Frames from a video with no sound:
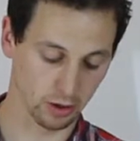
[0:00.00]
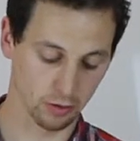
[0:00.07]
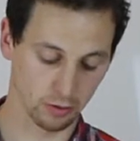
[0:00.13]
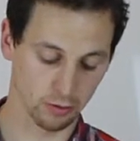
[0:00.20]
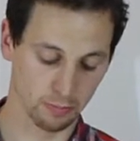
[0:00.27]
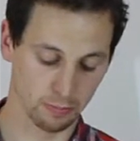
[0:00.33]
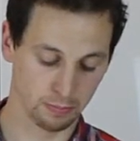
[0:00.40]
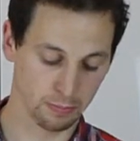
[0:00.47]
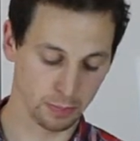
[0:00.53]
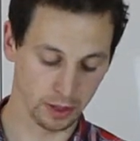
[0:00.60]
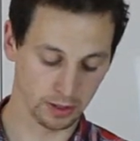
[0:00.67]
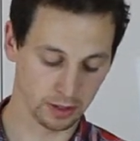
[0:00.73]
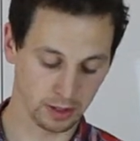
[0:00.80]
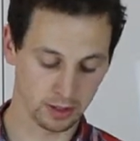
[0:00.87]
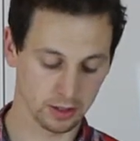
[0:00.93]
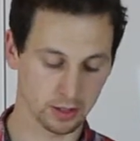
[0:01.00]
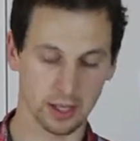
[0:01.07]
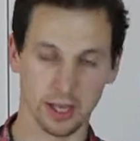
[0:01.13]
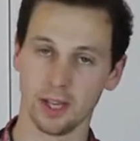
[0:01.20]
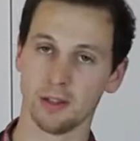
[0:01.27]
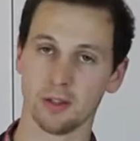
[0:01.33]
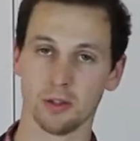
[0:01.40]
of berries
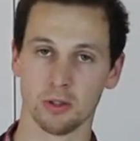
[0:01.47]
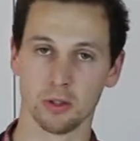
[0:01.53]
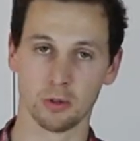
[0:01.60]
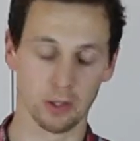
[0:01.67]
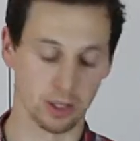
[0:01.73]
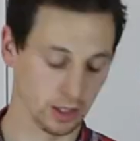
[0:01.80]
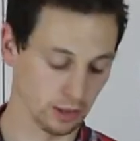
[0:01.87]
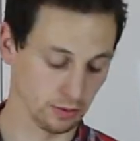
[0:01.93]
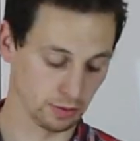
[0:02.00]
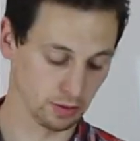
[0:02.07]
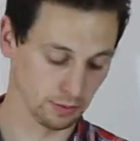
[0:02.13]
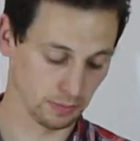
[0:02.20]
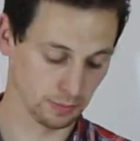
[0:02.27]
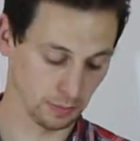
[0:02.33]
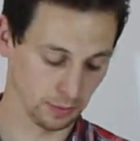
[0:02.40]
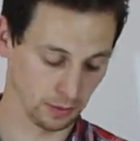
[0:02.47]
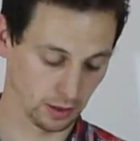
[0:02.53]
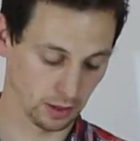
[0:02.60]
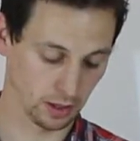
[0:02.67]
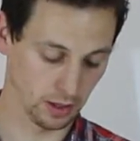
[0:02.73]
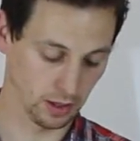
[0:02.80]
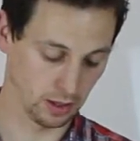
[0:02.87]
as you do leaves,
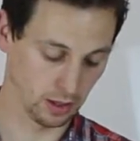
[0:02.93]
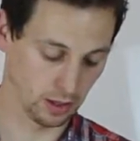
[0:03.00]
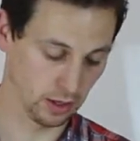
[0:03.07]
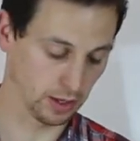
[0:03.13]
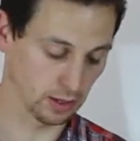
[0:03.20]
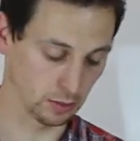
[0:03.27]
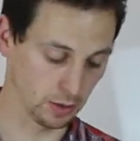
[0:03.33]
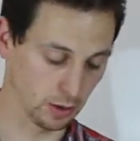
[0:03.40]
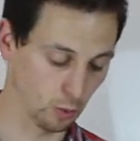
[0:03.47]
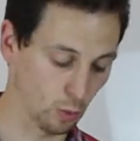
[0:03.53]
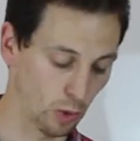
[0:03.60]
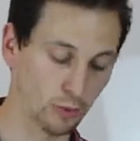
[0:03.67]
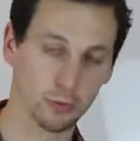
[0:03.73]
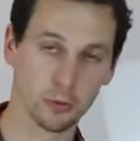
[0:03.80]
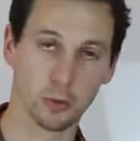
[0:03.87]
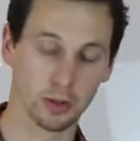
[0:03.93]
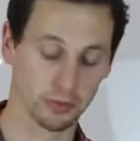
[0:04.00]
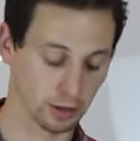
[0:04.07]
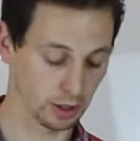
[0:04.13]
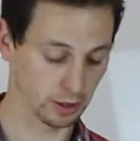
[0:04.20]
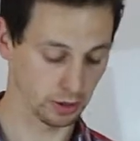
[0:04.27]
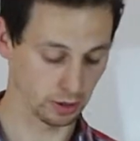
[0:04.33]
as we have a 1:1
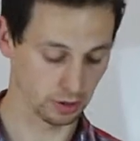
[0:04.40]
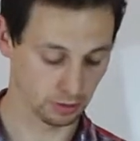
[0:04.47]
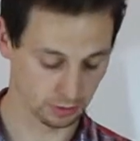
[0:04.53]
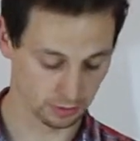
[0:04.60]
ratio.